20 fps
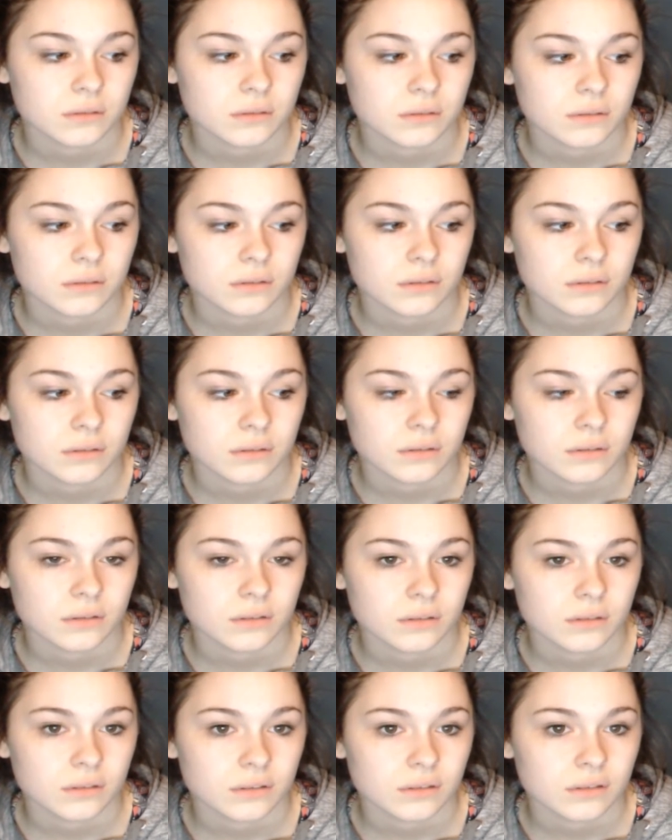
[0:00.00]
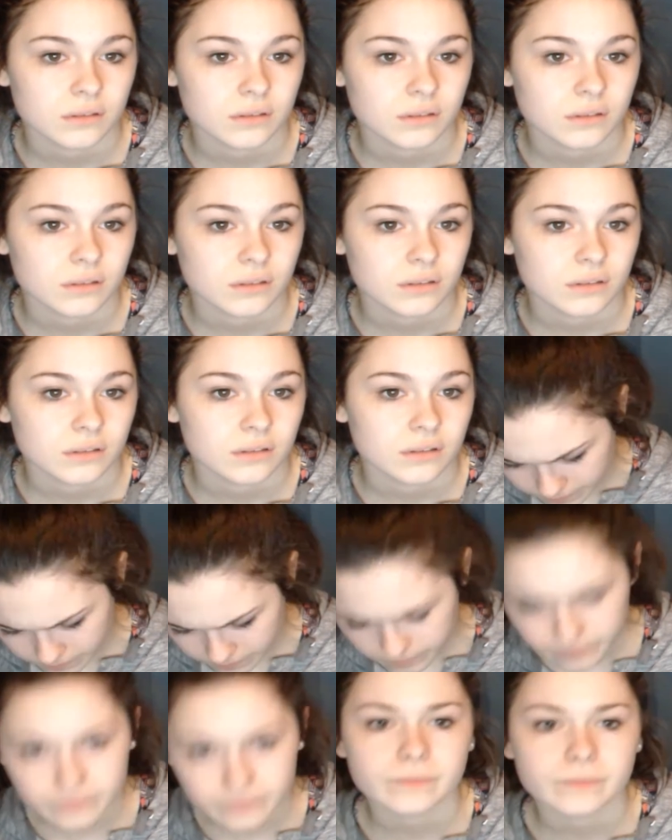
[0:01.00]

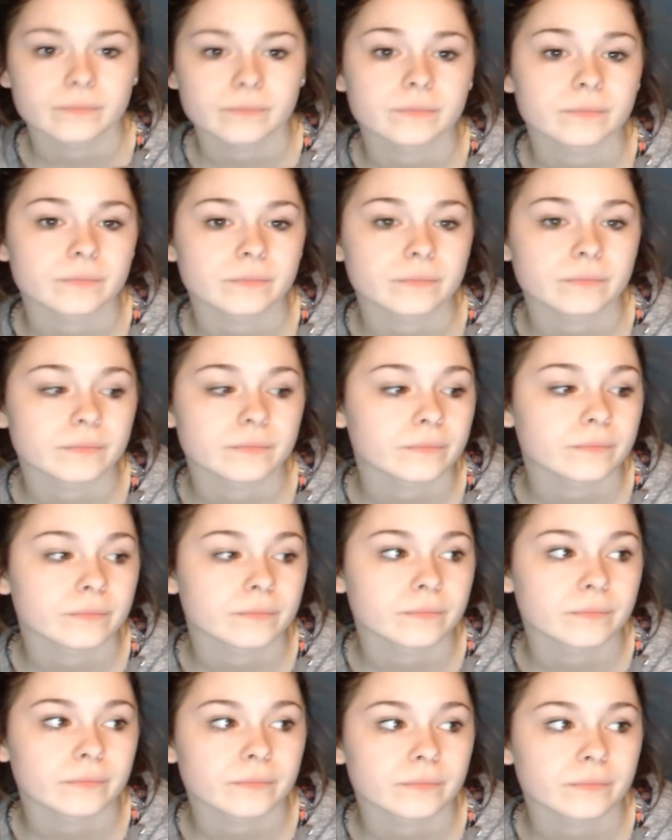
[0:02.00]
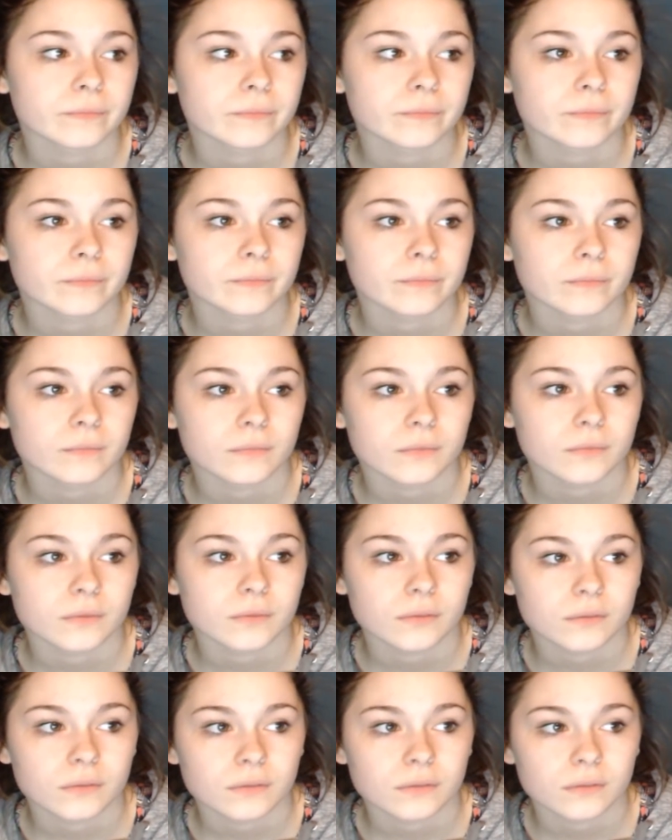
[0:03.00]

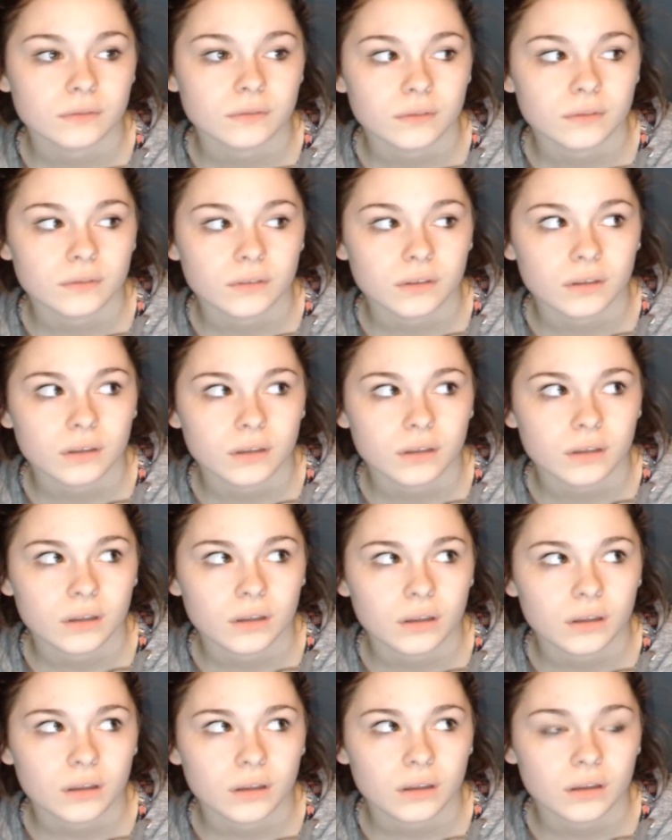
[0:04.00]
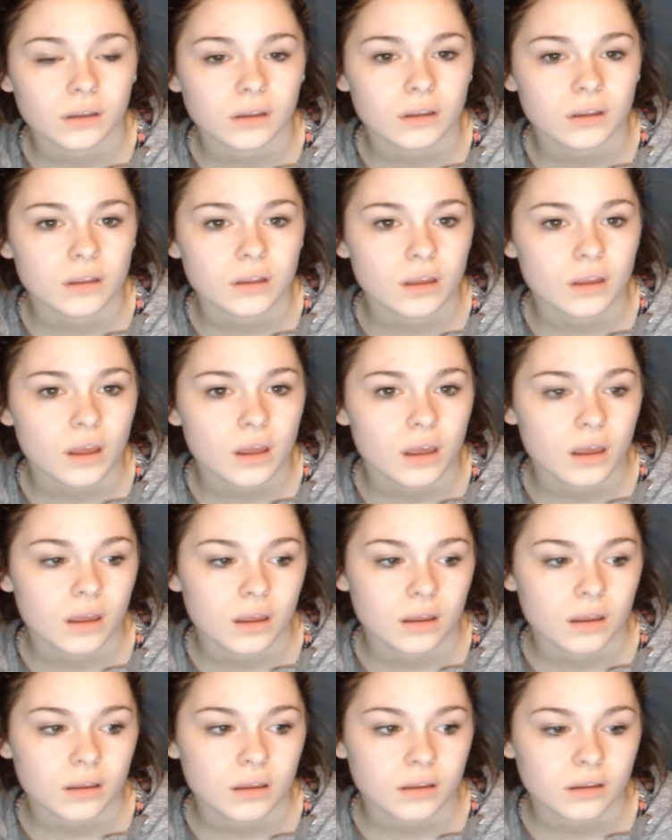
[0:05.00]

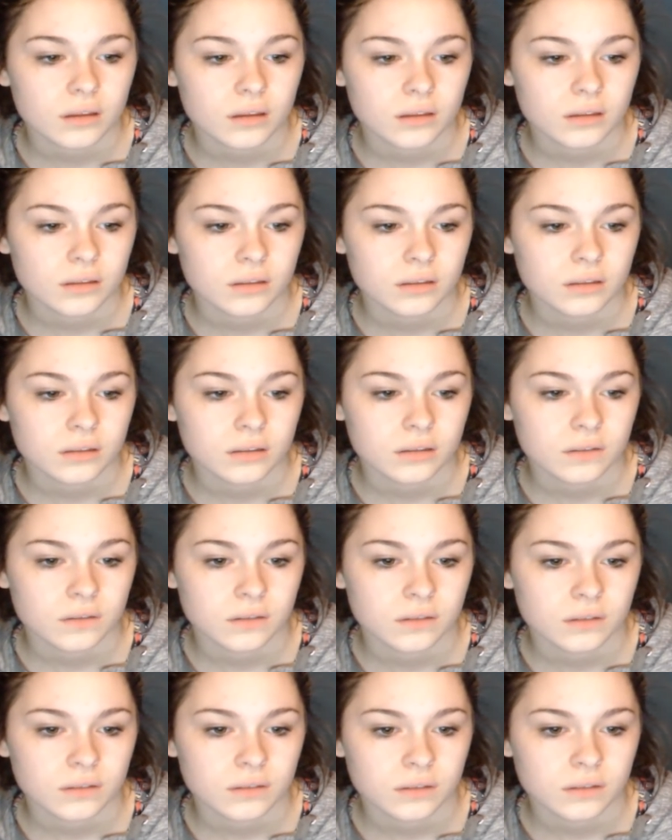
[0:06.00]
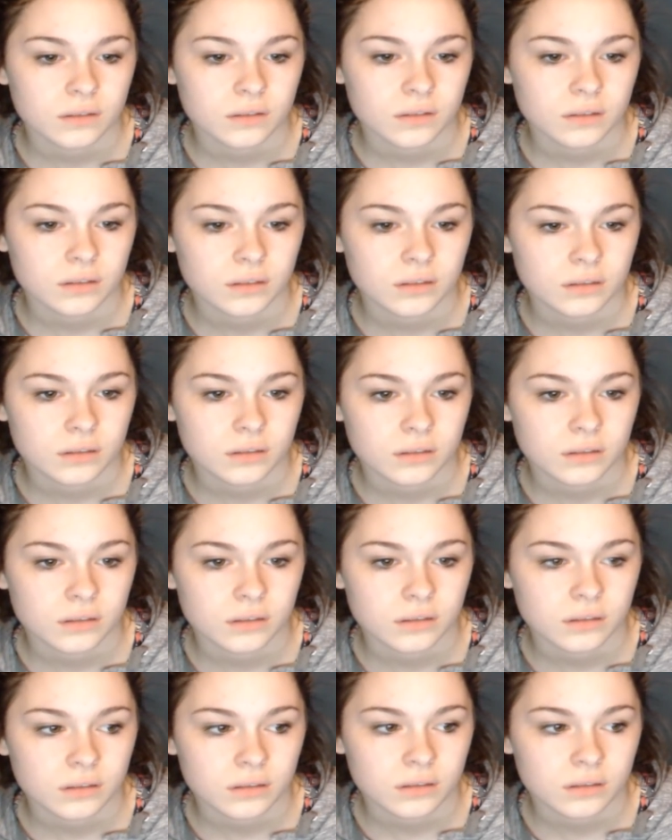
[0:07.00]
[no speech]